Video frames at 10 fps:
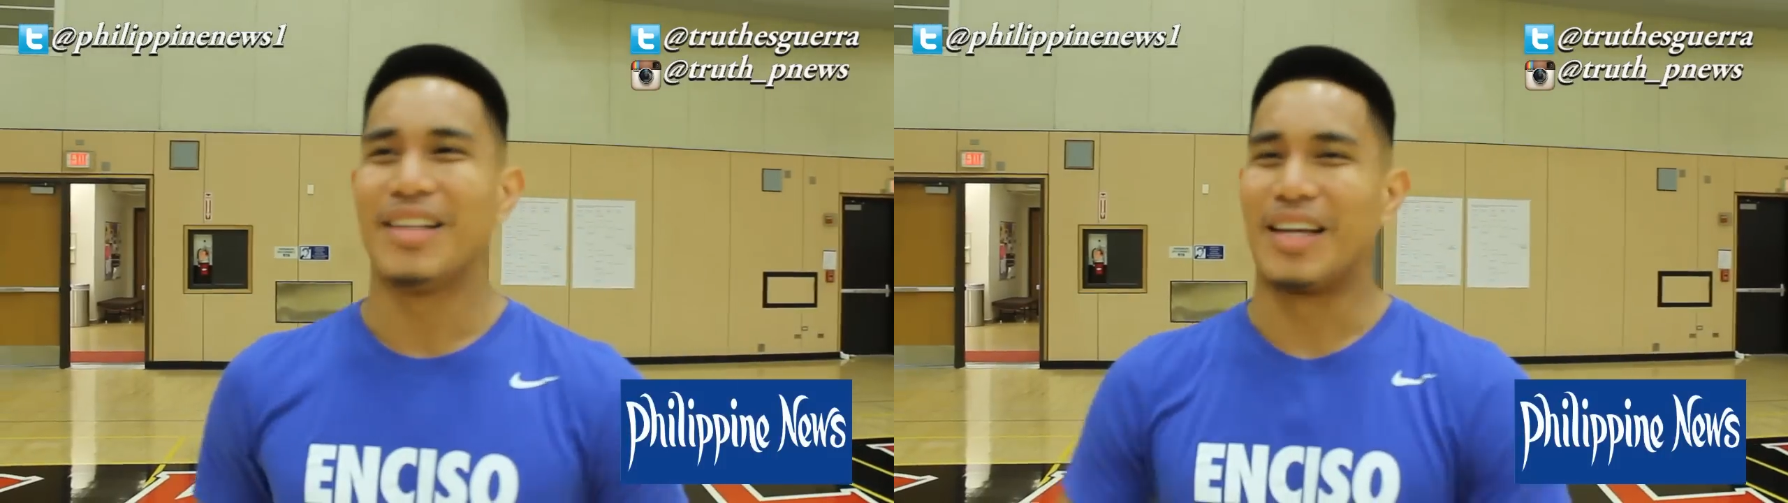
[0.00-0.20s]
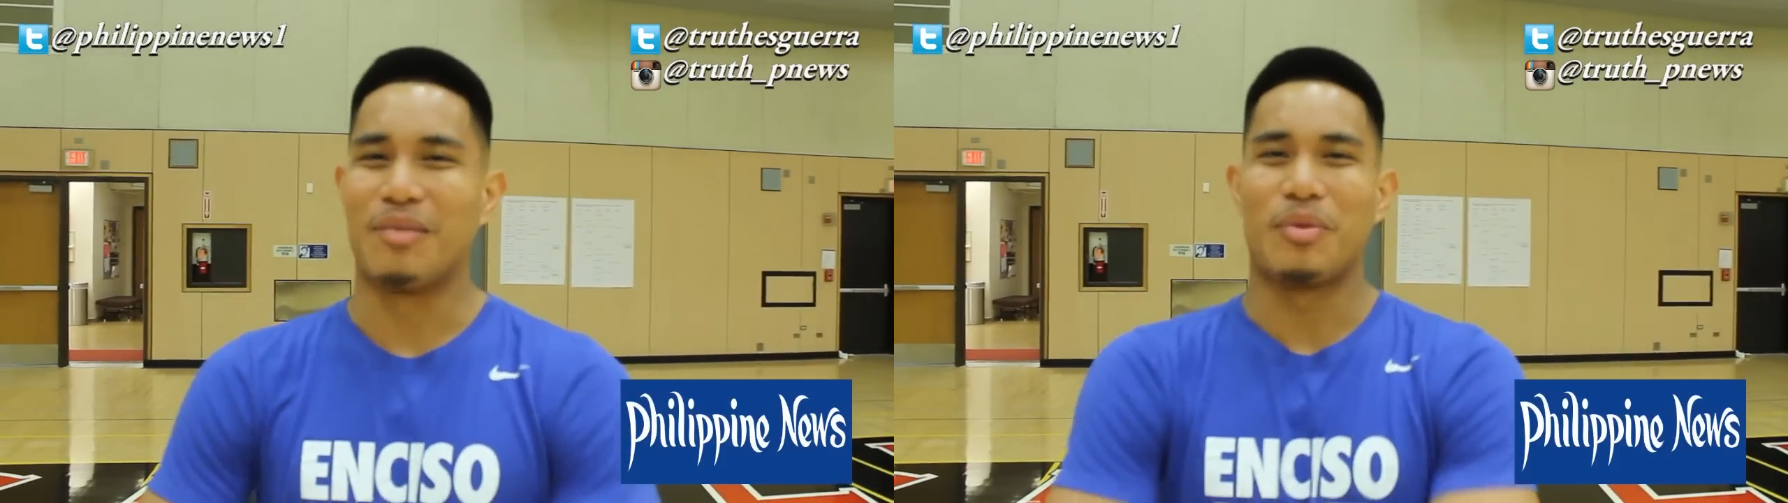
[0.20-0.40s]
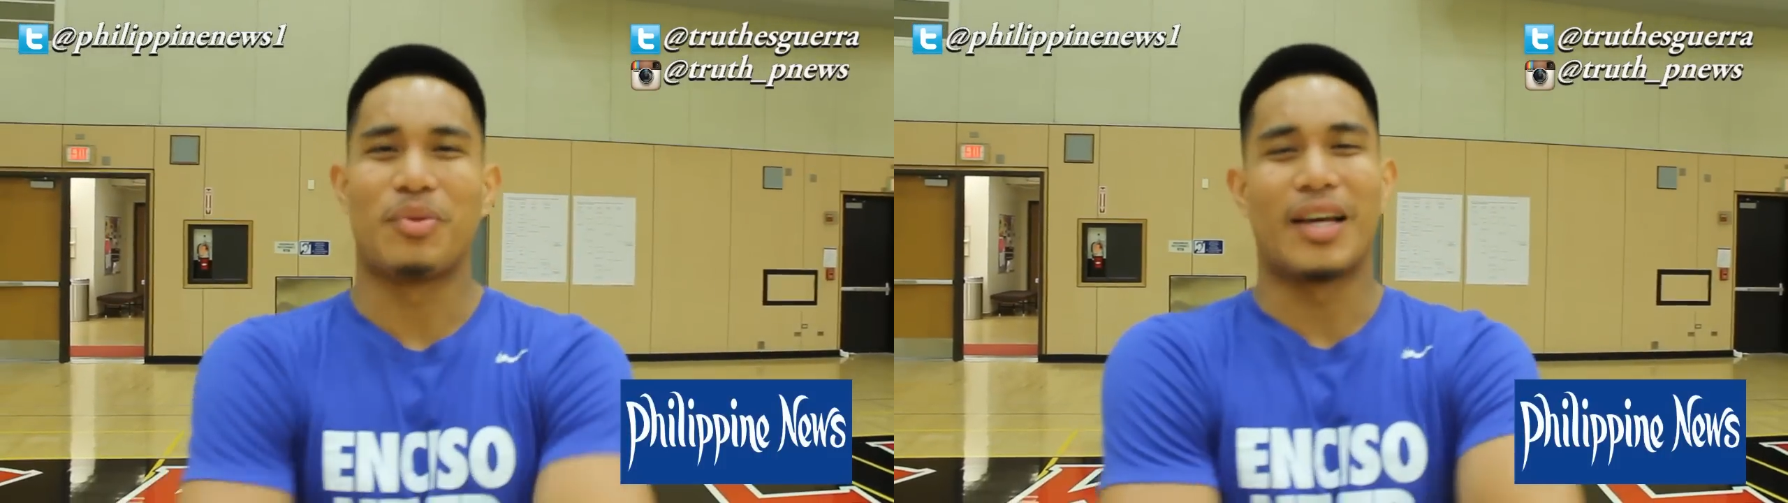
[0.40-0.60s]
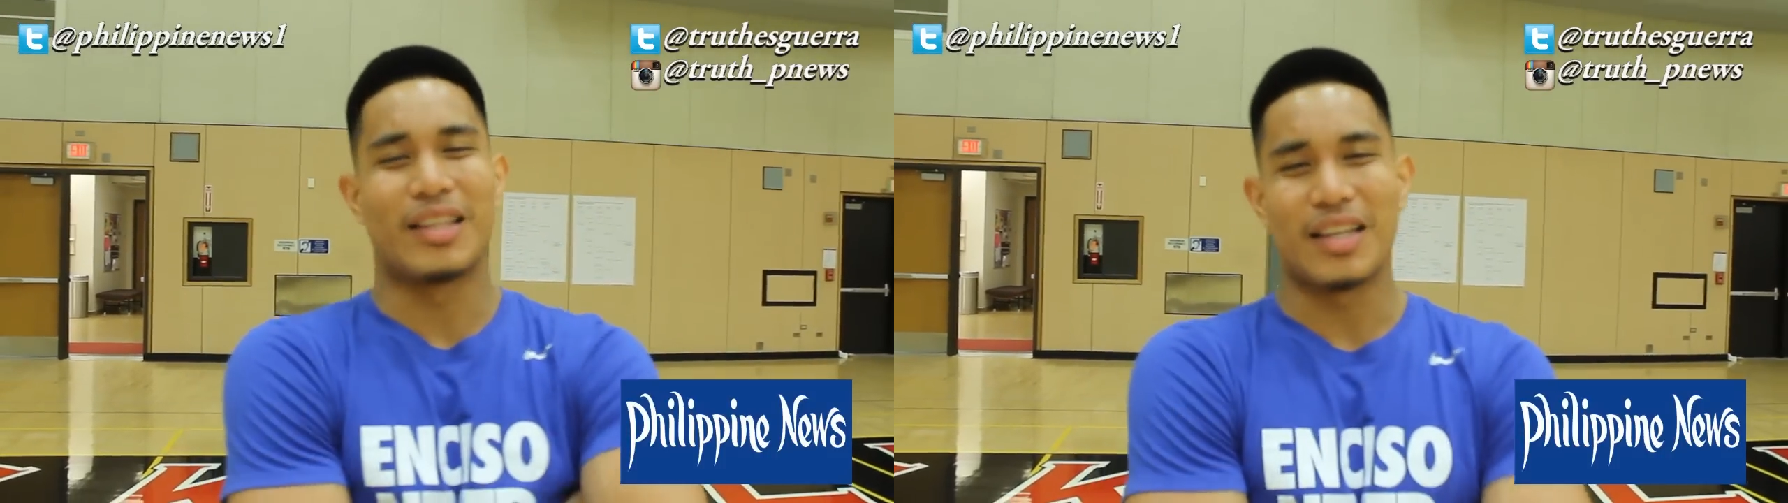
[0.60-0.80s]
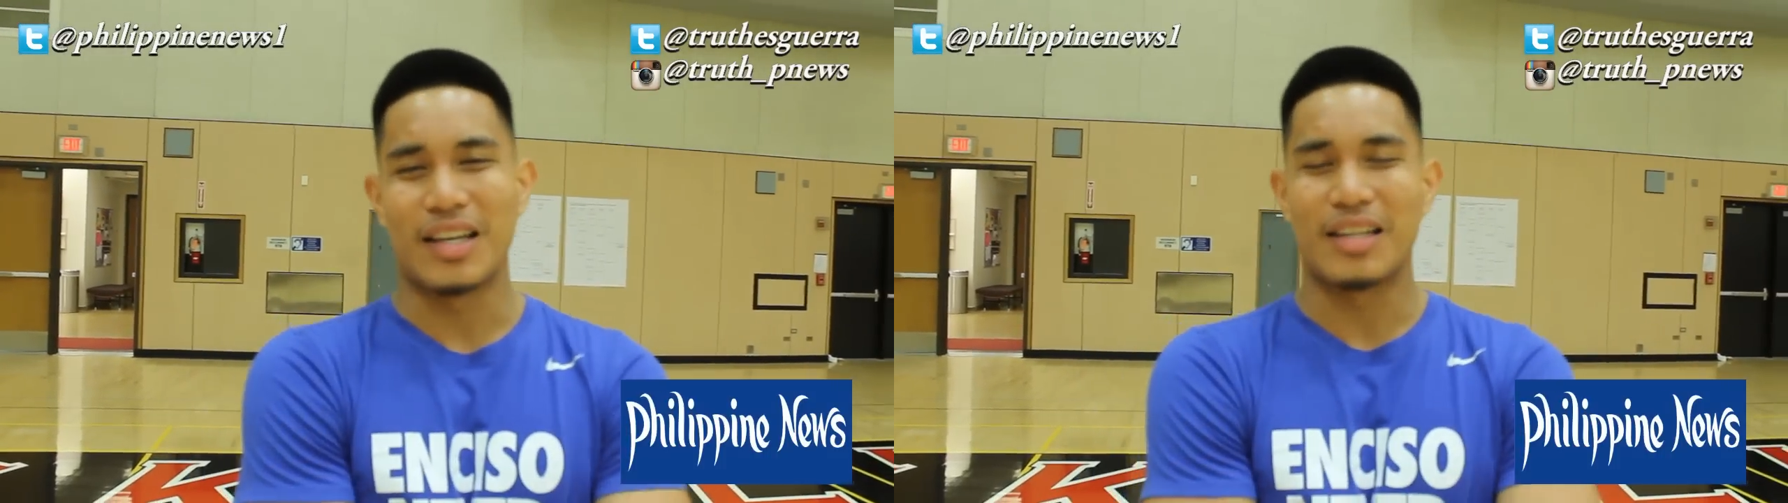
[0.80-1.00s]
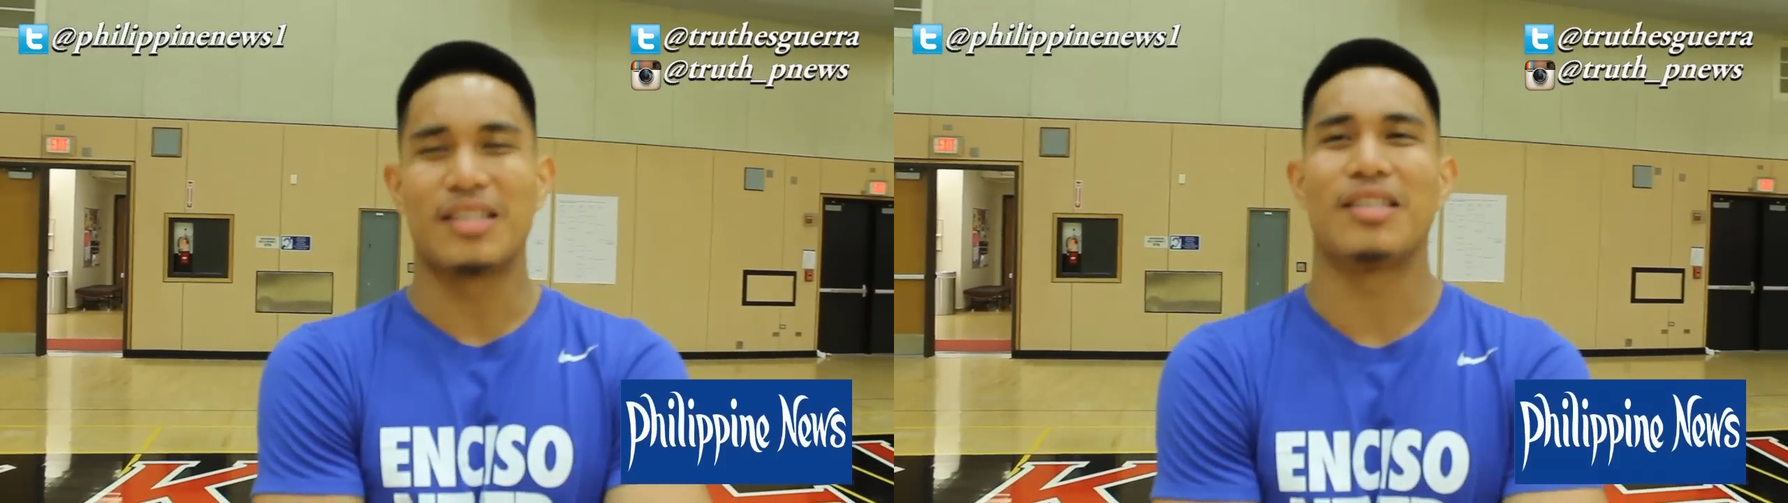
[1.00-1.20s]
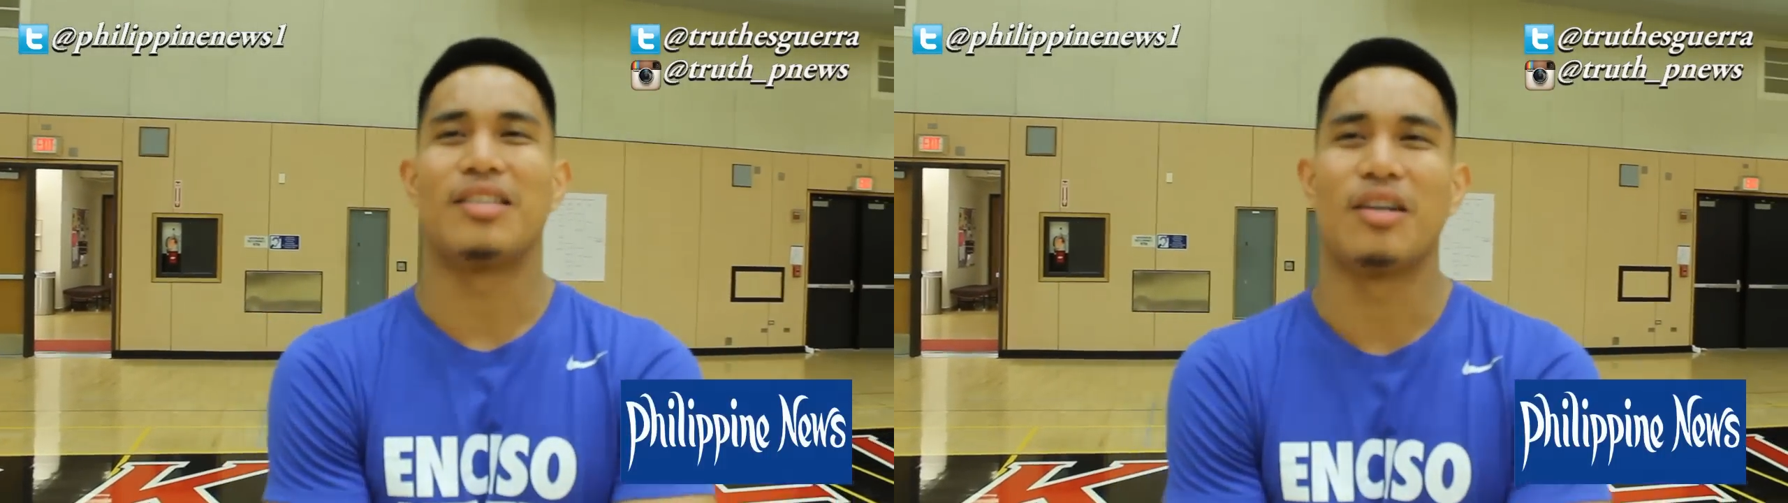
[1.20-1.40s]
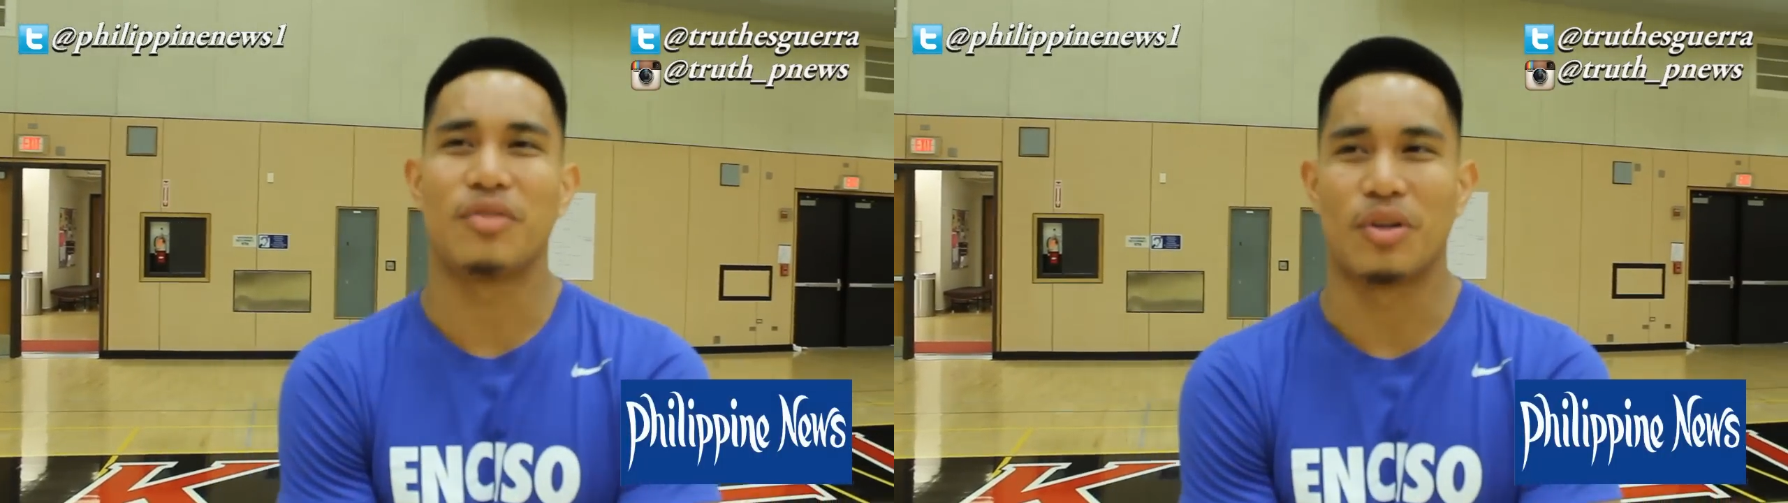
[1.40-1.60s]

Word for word: letting me play in leagues and stuff.